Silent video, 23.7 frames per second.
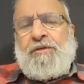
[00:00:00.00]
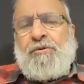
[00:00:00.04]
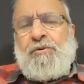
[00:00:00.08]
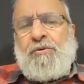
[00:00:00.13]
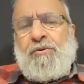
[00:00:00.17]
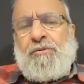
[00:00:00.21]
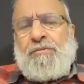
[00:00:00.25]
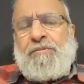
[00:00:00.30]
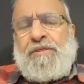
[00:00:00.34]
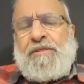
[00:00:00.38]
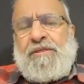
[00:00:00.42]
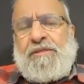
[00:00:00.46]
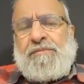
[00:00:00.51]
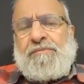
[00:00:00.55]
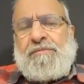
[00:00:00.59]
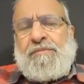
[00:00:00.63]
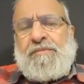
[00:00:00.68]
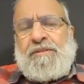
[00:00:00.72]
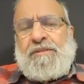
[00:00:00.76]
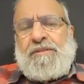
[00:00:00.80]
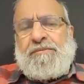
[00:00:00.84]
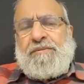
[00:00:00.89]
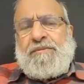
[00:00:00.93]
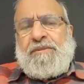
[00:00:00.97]
you know,
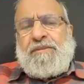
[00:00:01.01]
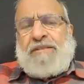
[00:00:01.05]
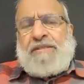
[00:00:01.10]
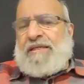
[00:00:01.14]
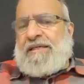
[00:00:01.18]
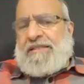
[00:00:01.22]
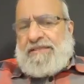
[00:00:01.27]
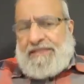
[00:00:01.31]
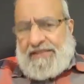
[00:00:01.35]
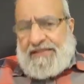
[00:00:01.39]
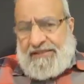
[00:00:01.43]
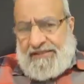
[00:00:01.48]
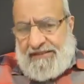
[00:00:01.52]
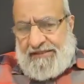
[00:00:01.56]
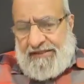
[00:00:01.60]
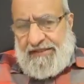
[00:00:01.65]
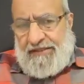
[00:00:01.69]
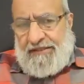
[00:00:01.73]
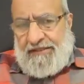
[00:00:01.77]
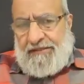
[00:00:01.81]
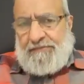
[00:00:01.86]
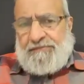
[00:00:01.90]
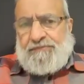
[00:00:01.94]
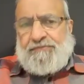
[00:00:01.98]
as I said
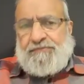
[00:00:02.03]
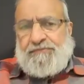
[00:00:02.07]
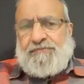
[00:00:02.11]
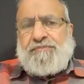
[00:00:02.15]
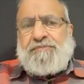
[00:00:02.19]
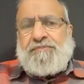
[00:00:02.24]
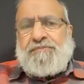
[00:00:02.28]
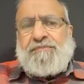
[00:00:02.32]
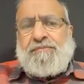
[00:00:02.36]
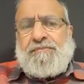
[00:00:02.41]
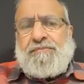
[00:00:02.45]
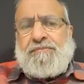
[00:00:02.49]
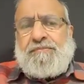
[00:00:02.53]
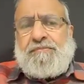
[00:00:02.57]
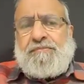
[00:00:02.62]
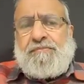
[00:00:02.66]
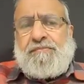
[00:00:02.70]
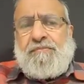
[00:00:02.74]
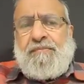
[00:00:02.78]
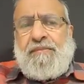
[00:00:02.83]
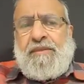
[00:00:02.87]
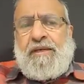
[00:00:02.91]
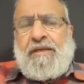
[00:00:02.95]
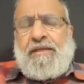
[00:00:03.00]
earlier,
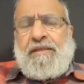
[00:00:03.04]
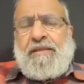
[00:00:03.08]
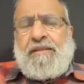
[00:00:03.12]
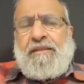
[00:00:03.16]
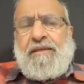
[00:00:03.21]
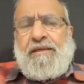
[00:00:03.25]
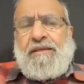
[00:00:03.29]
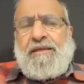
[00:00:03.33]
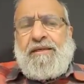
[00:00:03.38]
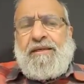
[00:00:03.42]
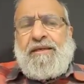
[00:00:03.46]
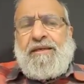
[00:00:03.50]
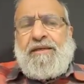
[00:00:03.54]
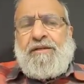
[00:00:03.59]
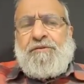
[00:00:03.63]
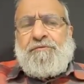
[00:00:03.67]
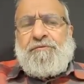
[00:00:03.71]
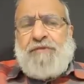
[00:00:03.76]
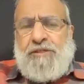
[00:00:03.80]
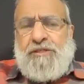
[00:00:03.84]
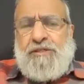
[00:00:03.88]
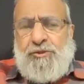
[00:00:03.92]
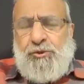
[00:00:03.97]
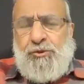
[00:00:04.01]

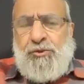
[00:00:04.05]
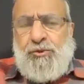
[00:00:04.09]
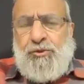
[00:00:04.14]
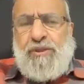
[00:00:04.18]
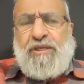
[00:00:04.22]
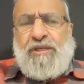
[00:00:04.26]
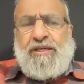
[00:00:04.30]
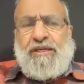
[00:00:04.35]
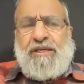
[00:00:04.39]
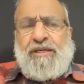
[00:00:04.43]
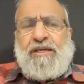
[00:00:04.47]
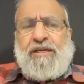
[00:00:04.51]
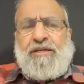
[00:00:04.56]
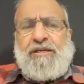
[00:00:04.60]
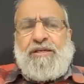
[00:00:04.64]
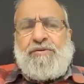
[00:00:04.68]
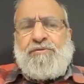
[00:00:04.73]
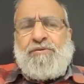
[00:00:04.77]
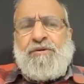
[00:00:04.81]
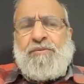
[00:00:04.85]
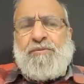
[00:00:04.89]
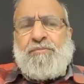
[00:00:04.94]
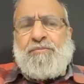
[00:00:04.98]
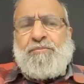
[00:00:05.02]
individual
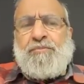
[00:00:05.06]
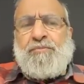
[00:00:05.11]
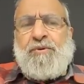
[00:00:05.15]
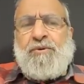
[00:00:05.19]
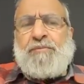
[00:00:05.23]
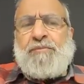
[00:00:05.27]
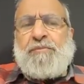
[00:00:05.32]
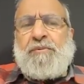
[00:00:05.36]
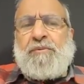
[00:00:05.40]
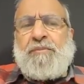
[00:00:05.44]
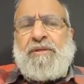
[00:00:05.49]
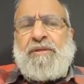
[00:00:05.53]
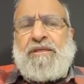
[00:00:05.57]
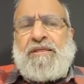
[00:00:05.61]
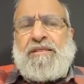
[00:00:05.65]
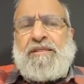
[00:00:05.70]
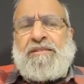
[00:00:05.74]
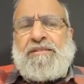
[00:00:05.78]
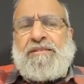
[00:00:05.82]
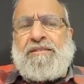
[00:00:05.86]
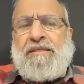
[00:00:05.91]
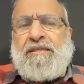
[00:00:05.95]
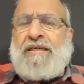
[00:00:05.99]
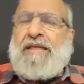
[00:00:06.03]
hatred
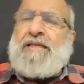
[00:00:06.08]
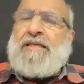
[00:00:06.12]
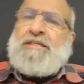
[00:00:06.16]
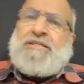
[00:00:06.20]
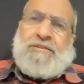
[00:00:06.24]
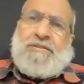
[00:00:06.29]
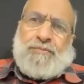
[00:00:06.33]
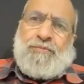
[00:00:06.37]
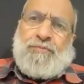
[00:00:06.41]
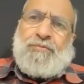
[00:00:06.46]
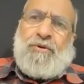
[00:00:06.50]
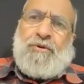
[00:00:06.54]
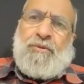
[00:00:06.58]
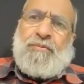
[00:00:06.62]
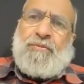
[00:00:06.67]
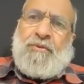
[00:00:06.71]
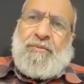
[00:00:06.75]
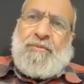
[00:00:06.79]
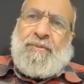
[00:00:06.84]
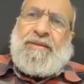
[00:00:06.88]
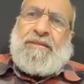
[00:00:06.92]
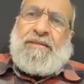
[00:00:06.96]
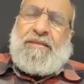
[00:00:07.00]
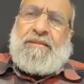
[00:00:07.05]
probably is less
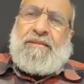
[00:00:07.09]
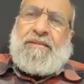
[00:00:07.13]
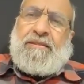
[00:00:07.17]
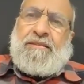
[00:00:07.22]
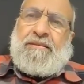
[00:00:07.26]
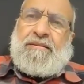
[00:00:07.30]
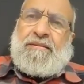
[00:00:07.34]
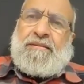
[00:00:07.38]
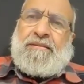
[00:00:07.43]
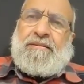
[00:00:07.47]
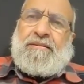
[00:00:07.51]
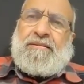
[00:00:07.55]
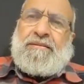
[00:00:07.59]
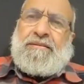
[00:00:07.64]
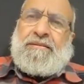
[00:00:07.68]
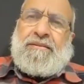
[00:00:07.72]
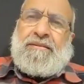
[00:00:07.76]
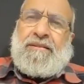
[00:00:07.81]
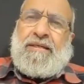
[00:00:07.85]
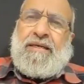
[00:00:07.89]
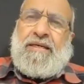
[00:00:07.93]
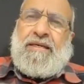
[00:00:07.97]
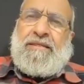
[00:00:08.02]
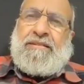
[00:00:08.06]
problematic
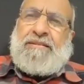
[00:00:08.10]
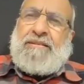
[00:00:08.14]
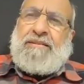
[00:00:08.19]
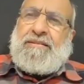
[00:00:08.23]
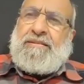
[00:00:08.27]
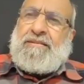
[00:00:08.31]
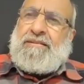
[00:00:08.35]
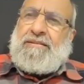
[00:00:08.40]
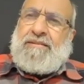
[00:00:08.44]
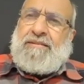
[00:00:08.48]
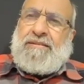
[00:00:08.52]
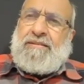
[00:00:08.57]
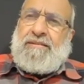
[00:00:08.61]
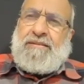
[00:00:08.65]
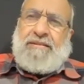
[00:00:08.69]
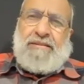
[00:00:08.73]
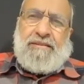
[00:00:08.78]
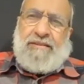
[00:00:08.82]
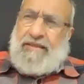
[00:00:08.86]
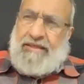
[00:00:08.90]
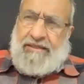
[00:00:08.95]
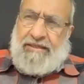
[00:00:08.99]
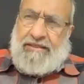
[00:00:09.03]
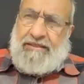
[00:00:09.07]
as is
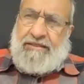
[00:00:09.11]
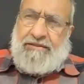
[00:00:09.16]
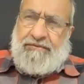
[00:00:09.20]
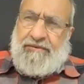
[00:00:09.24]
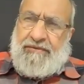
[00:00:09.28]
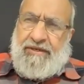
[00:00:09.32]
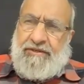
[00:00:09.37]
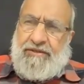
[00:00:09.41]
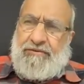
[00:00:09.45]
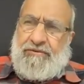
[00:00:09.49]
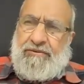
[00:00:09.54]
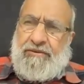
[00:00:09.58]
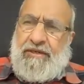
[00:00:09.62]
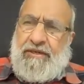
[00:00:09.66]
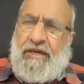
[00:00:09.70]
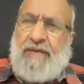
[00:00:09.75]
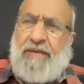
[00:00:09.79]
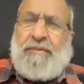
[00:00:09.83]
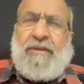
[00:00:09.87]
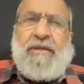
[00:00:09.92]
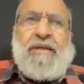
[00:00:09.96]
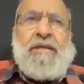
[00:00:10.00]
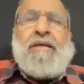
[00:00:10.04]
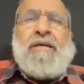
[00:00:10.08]
collective hatred.
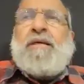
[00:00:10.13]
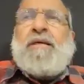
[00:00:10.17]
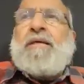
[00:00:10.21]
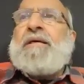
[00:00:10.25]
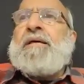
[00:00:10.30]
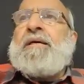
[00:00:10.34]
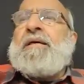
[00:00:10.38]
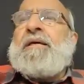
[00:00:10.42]
I mean,